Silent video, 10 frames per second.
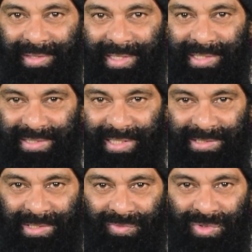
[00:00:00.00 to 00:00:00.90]
He
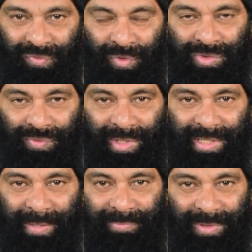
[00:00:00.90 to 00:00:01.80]
says he was forcefully
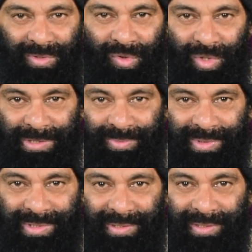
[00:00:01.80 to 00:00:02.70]
kept in the
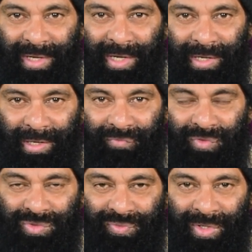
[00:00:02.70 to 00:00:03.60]
hospital. He
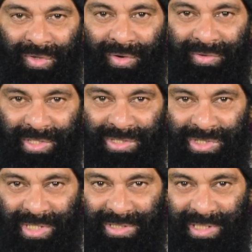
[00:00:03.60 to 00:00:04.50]
forcefully got
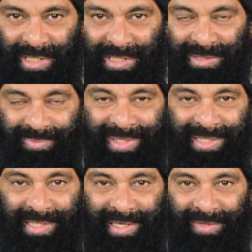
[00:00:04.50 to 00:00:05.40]
discharged against
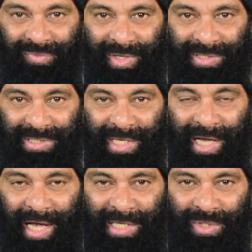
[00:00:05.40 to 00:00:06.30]
medical advice,
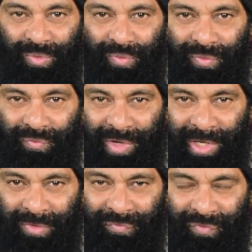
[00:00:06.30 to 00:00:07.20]
and the
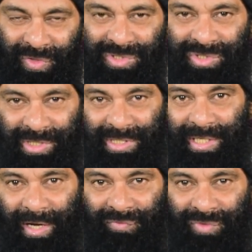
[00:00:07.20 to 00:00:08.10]
very first
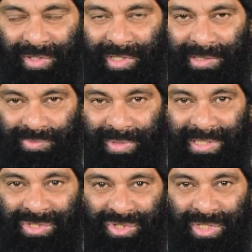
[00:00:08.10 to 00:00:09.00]
day after he has been
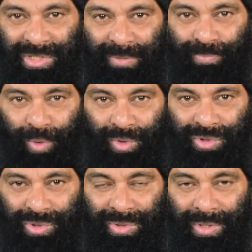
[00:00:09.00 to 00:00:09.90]
injected
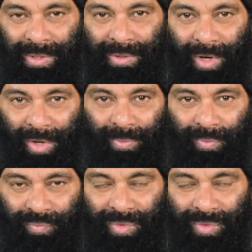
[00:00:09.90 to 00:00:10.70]
poison or